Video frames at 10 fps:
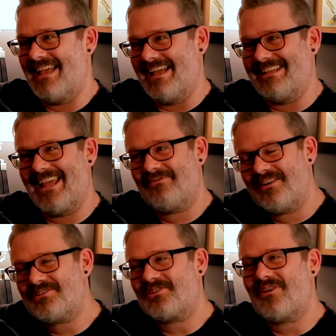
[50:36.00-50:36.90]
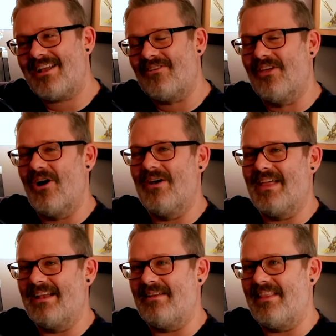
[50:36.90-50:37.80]
you can't fight your creator though and
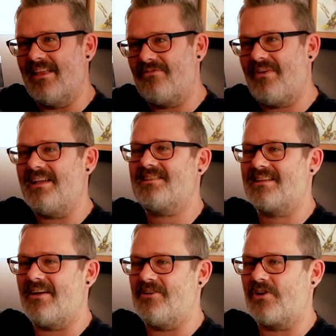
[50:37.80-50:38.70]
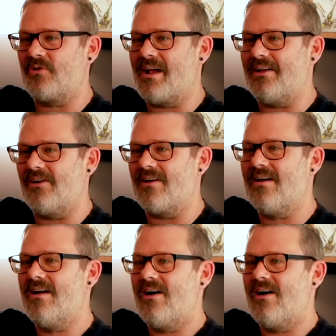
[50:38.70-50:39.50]
that and that facing down your creator